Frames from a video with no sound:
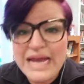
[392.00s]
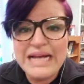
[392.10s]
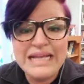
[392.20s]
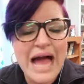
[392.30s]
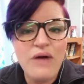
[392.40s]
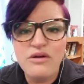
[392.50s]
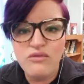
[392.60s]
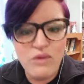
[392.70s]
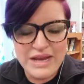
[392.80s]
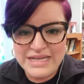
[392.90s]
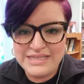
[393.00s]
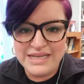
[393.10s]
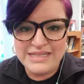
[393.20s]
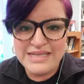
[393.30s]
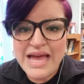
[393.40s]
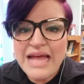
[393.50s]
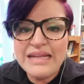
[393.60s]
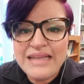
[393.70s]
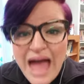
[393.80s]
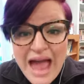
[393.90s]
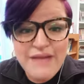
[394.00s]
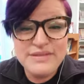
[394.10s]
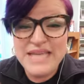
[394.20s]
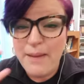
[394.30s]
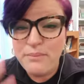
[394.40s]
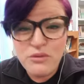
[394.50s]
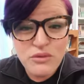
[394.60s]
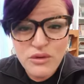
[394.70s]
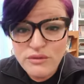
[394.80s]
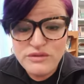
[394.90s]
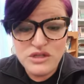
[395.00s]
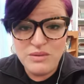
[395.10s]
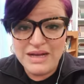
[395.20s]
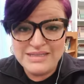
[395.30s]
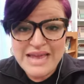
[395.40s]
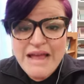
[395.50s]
cloud of witnesses, lives that prove to us